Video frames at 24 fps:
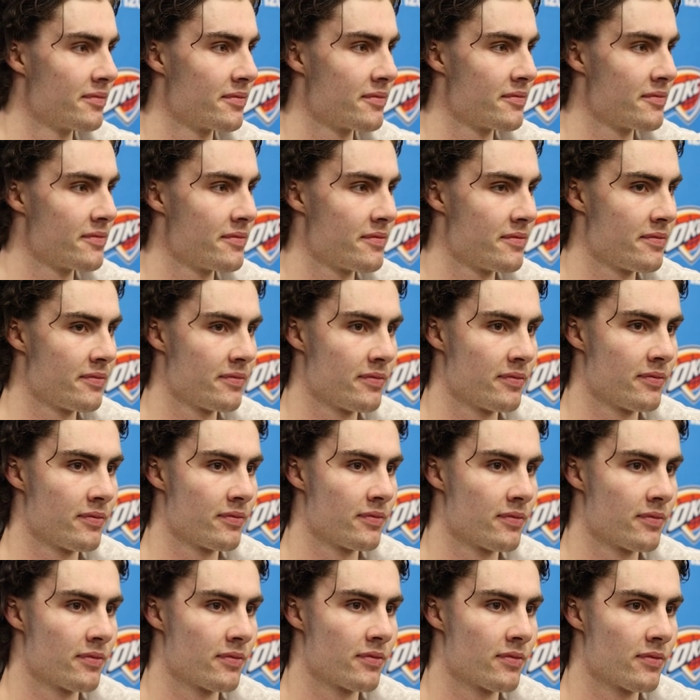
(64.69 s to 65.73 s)
Josh, you,
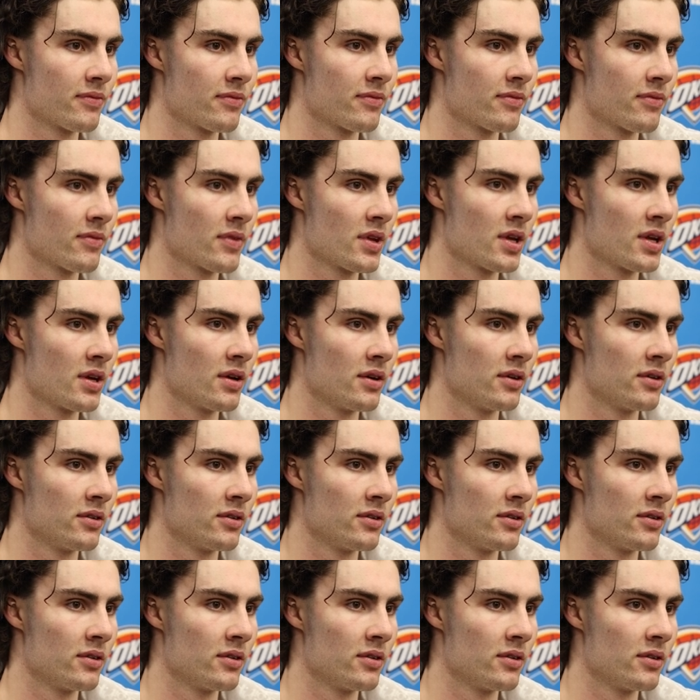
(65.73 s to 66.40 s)
you joined Wilt